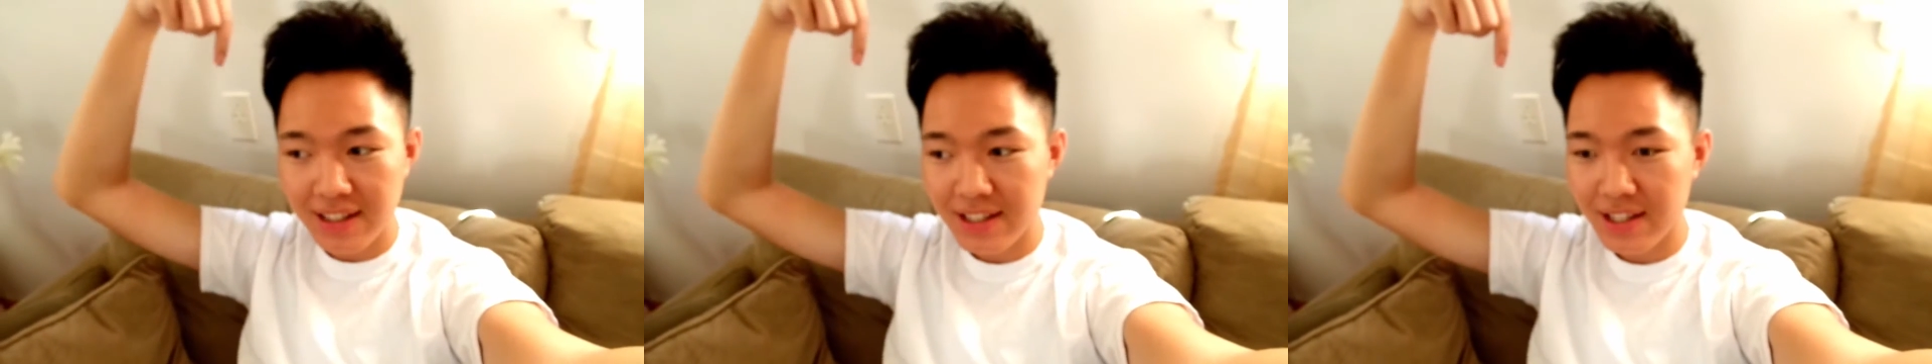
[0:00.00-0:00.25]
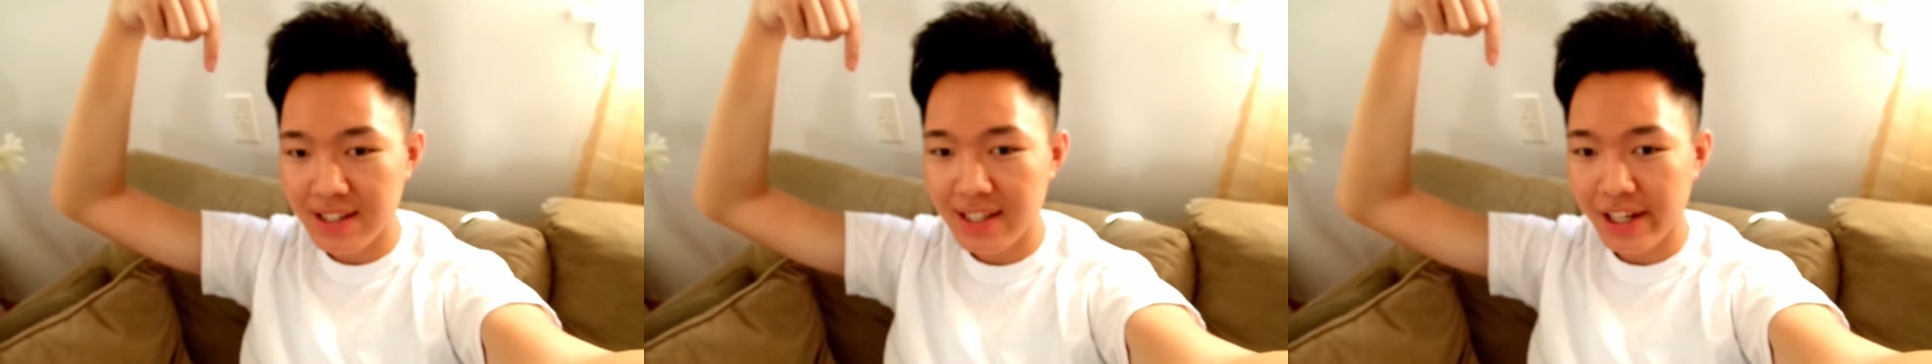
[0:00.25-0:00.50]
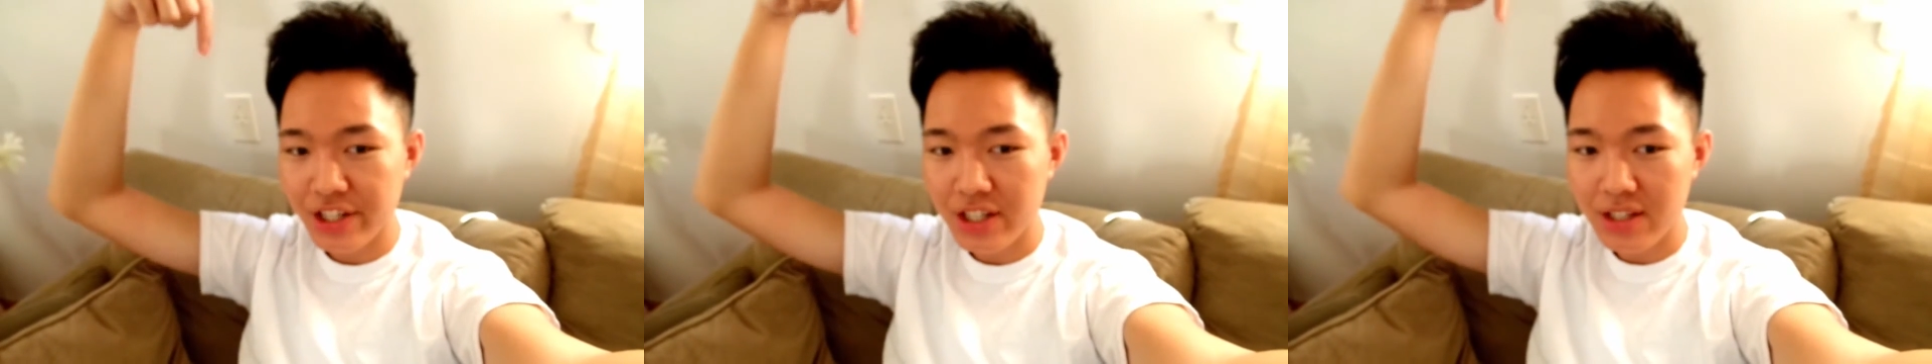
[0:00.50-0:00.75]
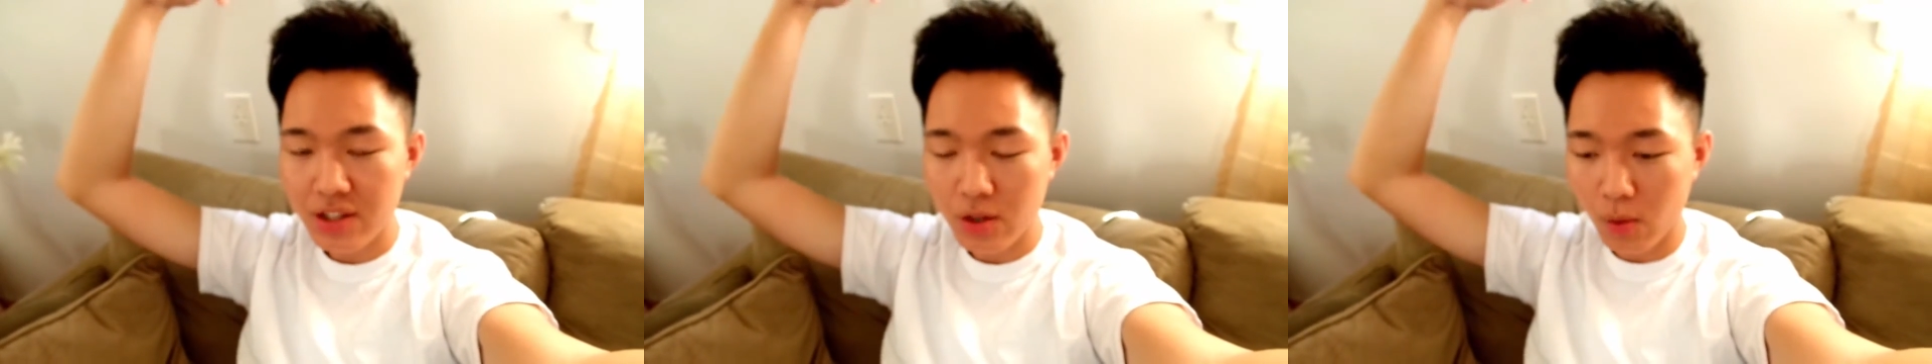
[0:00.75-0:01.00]
into
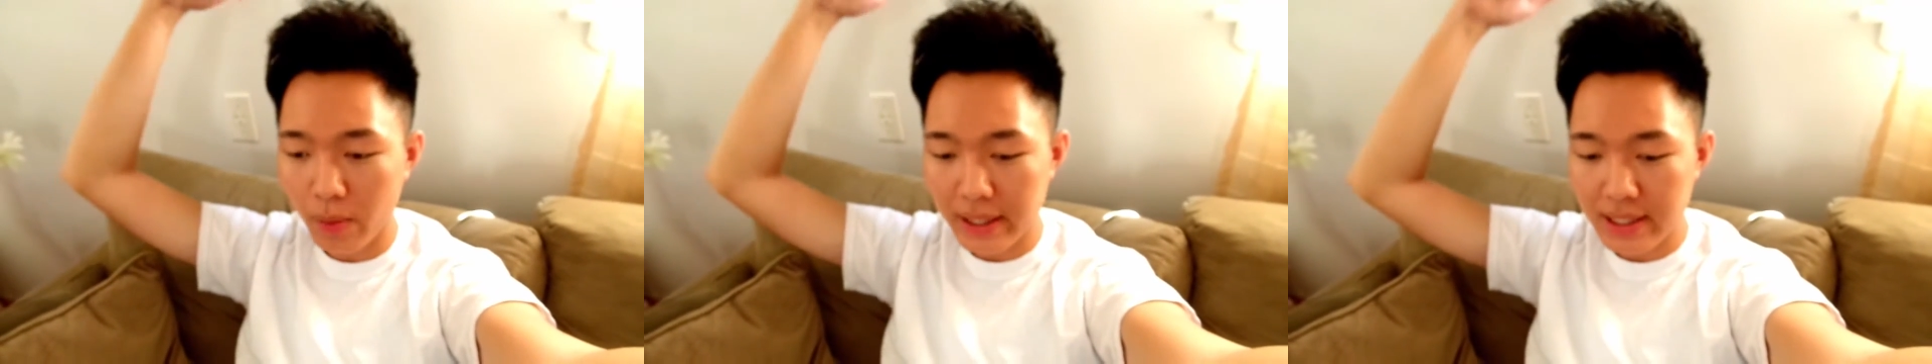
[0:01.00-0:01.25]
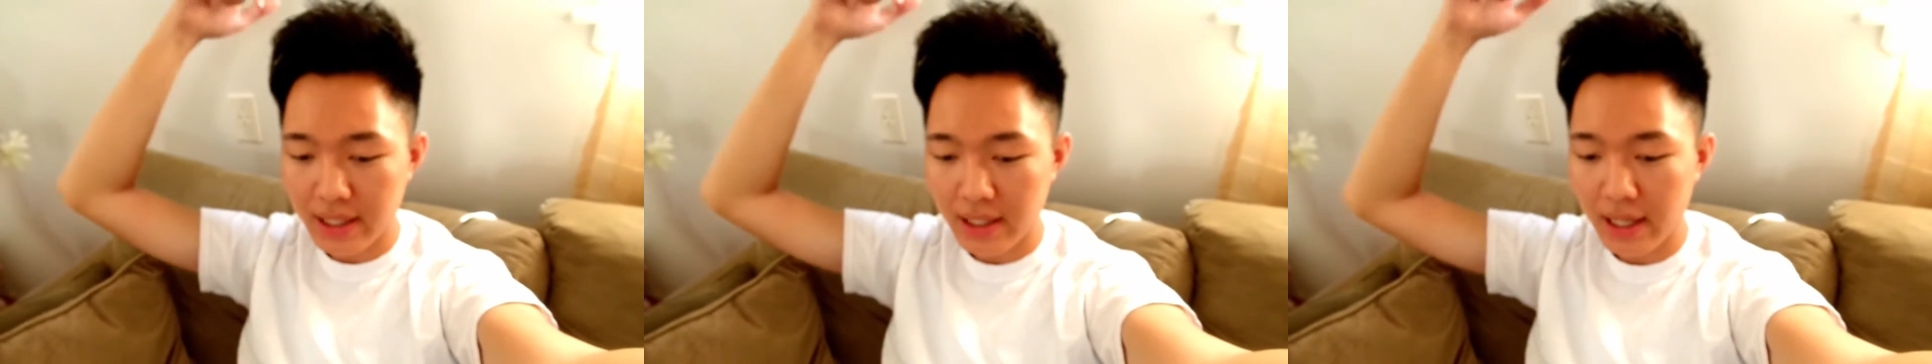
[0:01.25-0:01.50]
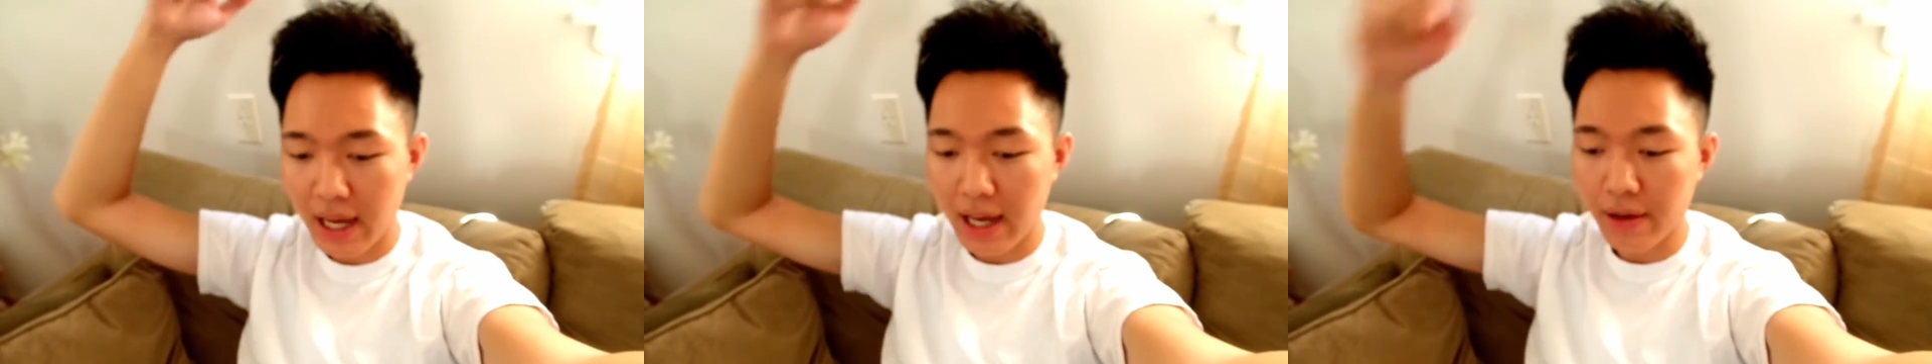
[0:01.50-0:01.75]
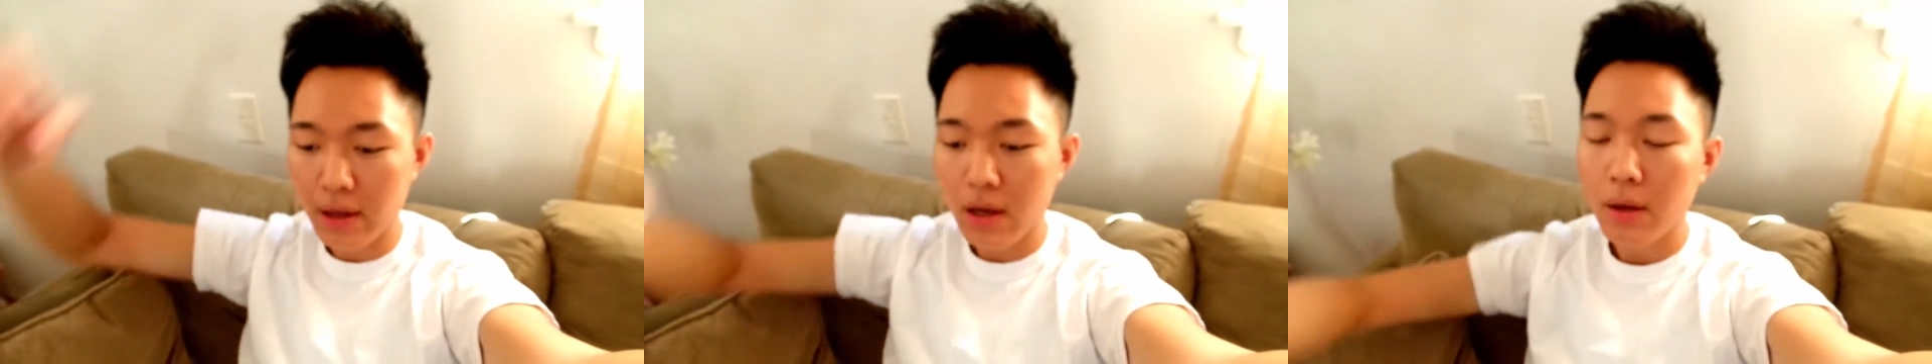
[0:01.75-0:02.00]
sections. So basically,
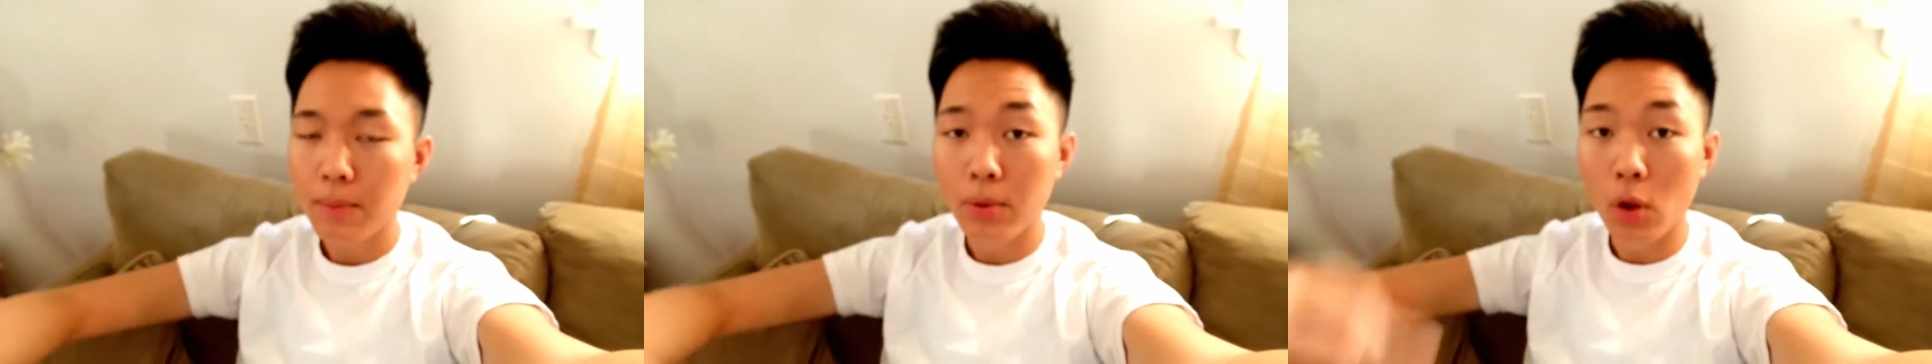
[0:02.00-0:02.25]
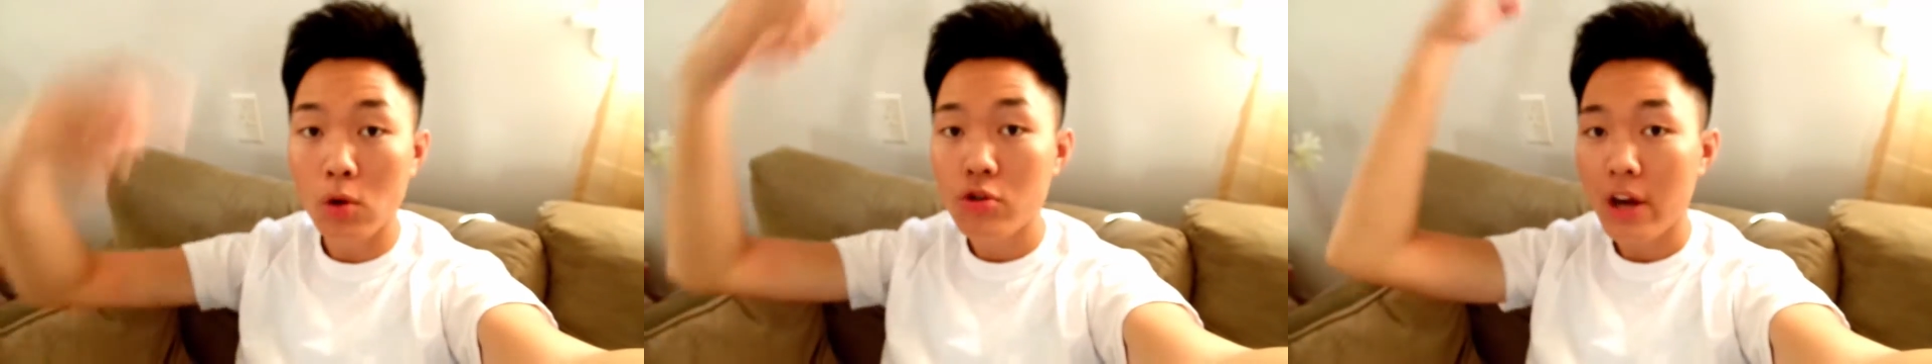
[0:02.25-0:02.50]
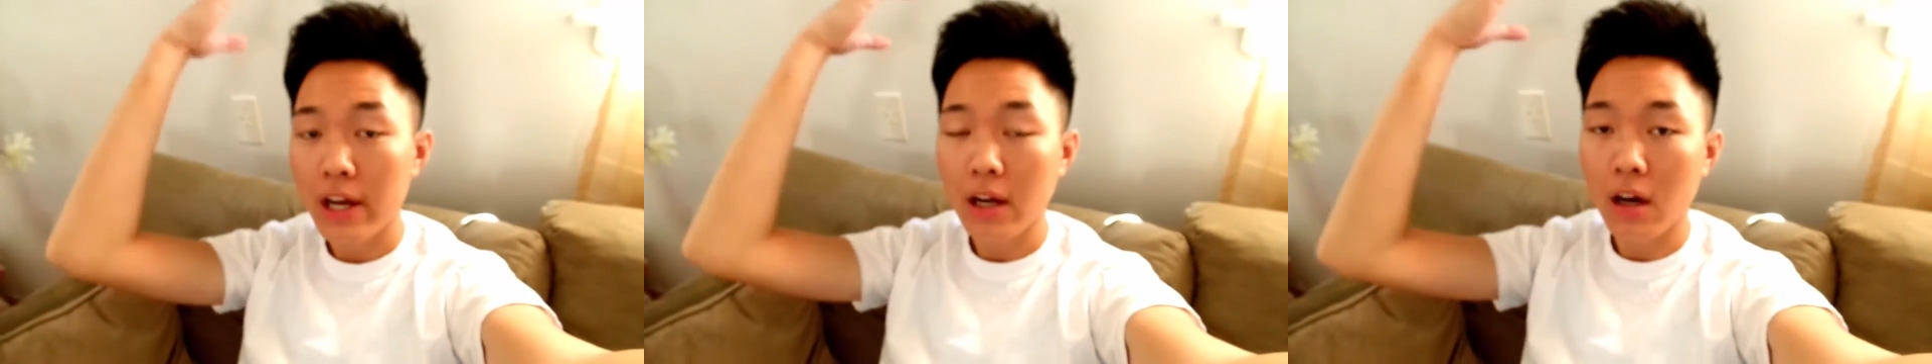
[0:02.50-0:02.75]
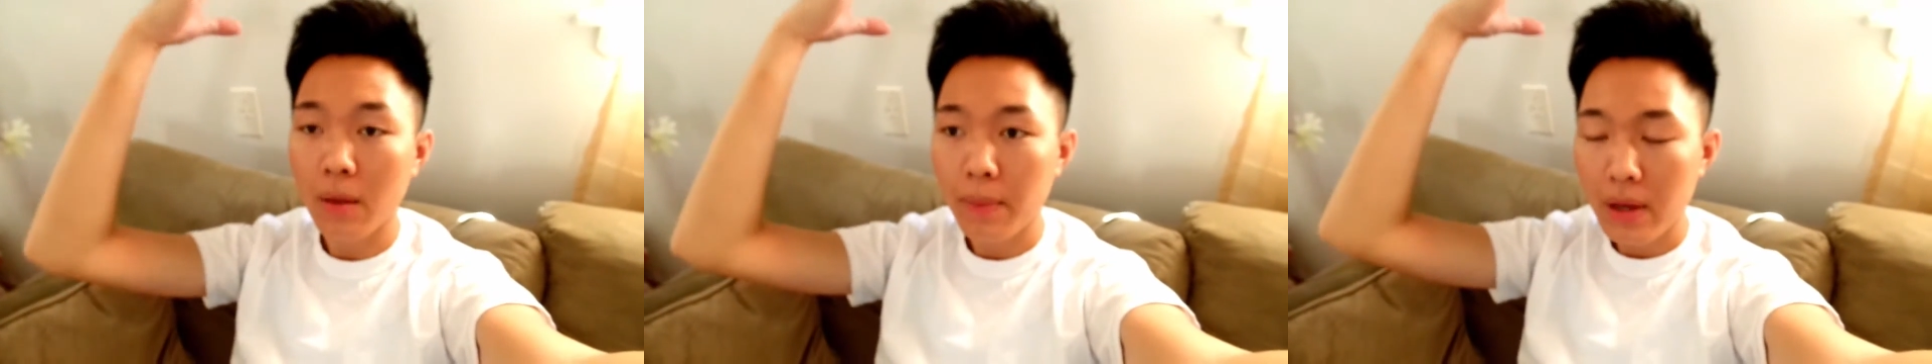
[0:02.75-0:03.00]
I blow dry it
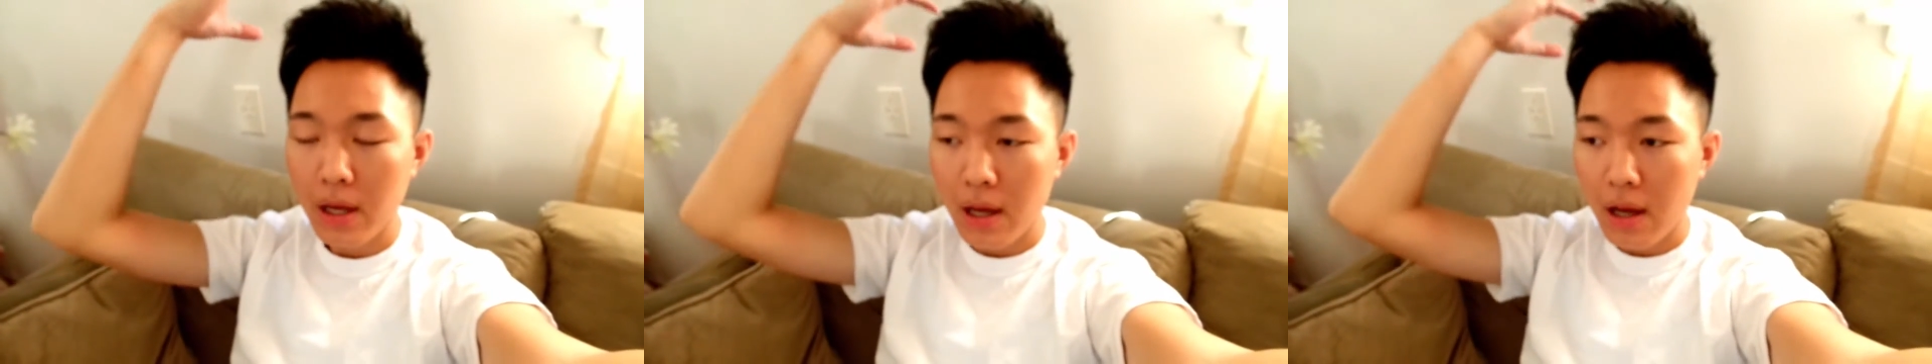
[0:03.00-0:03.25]
up.